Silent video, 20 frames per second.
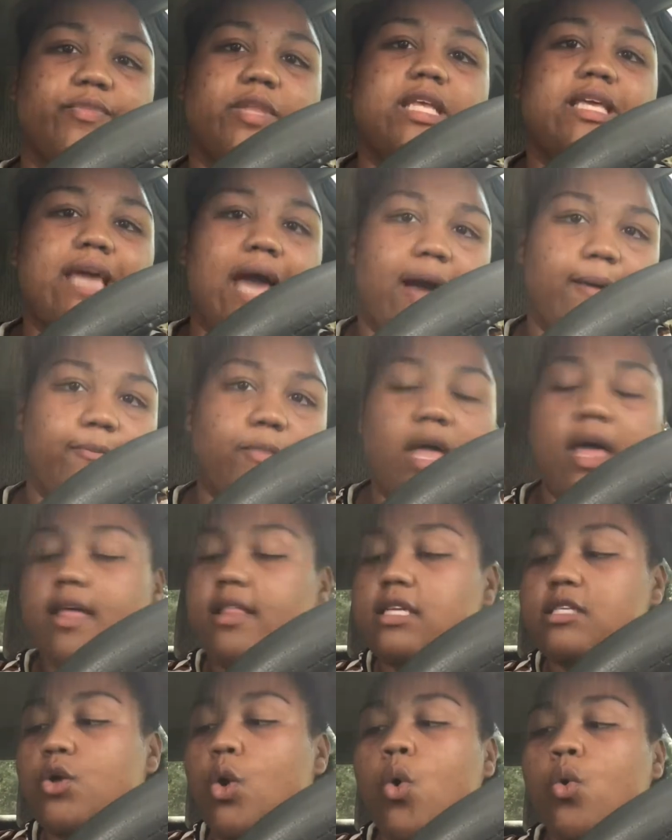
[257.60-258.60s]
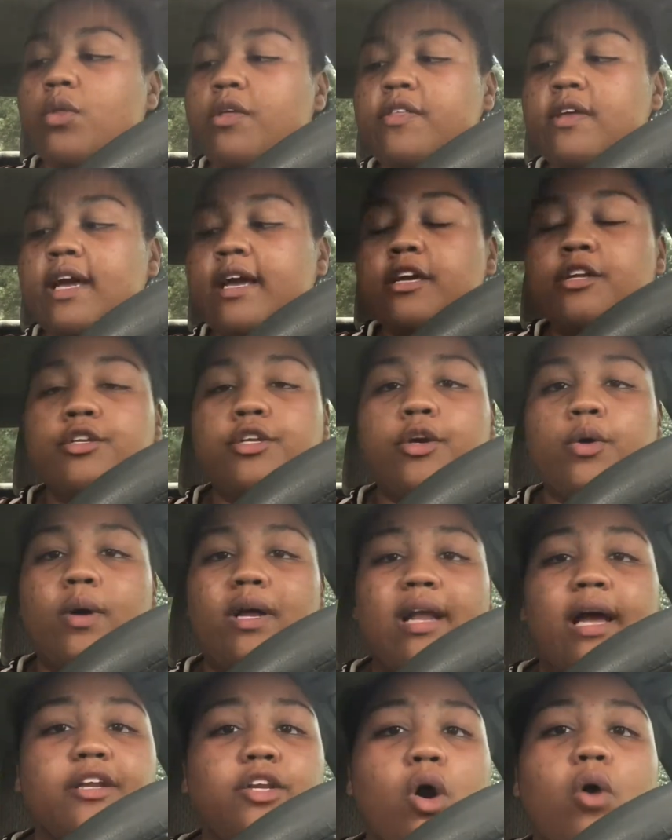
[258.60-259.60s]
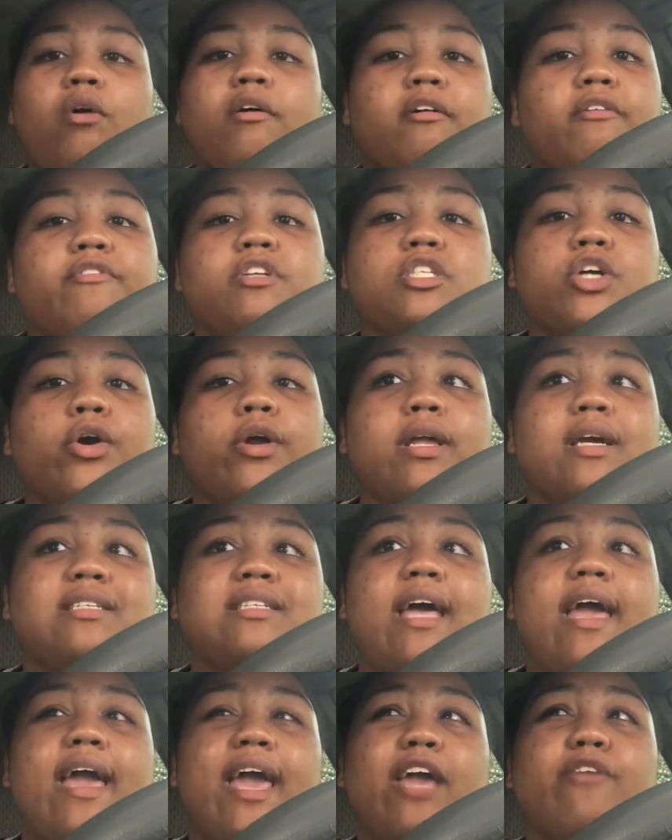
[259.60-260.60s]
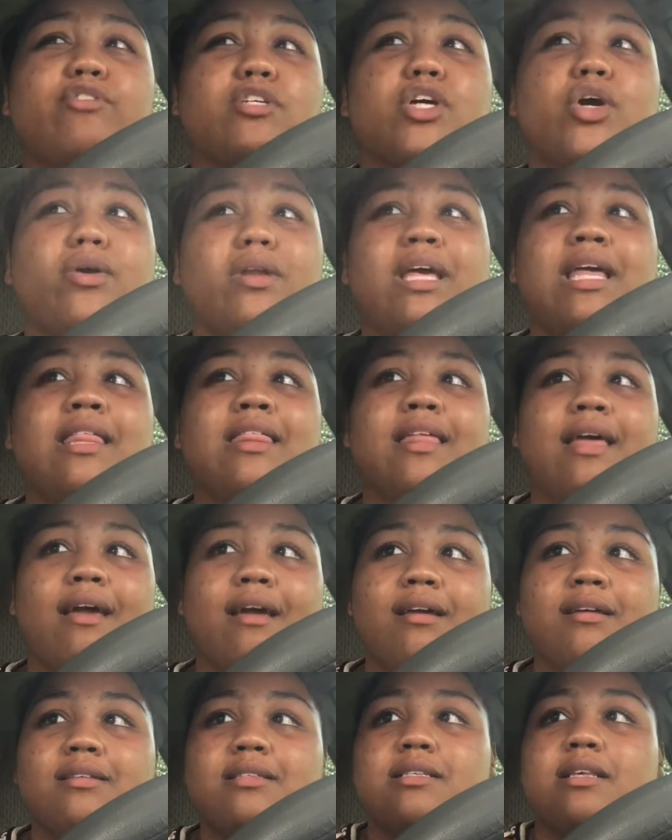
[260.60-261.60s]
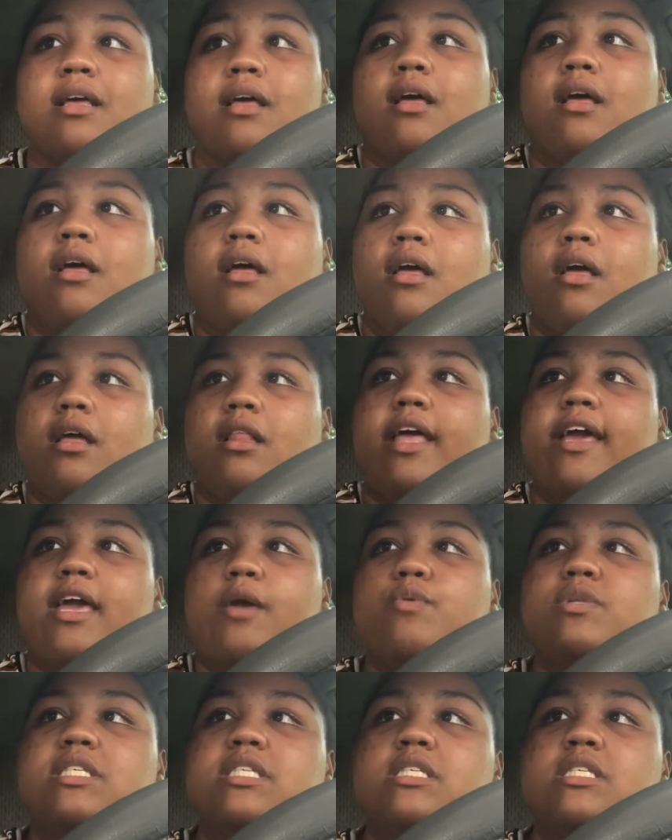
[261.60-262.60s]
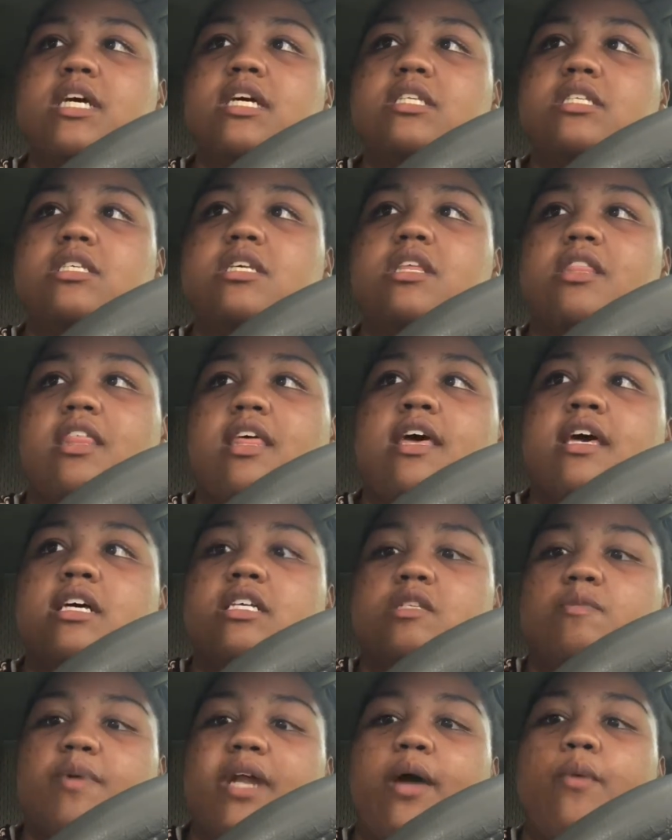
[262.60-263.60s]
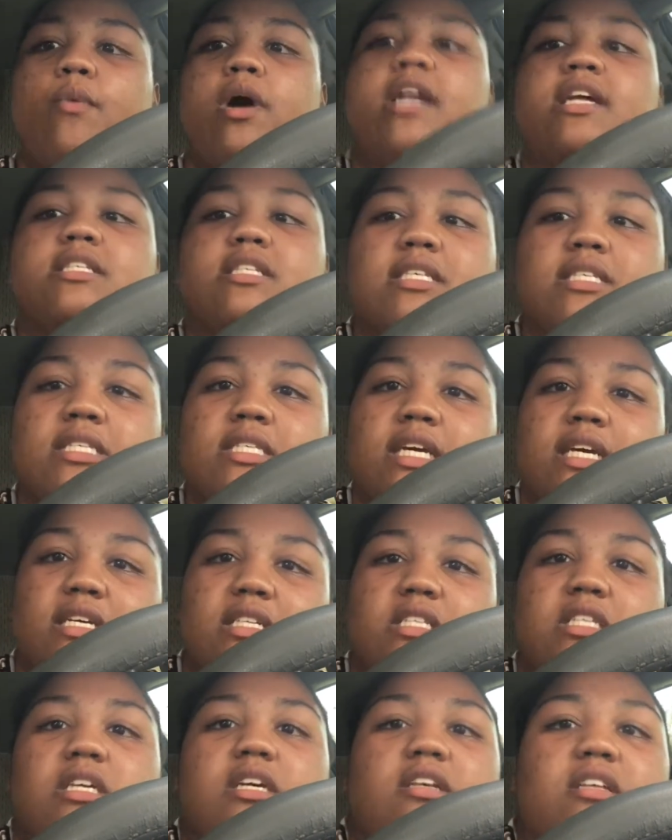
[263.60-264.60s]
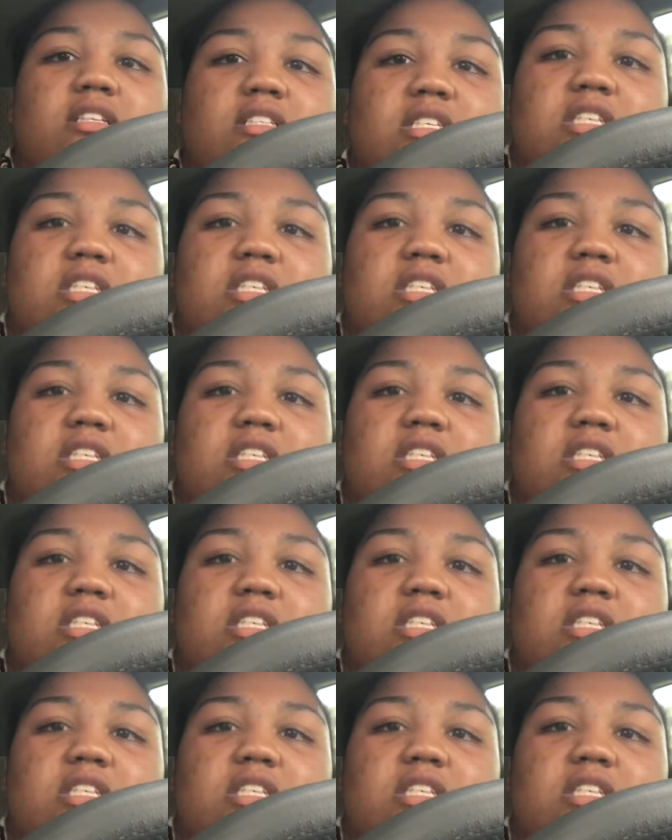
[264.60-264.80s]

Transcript: yeah, this is the only thing I can do, and I don't want to return it because I hate returning things. Like, it would stick to this, but I want it to stick it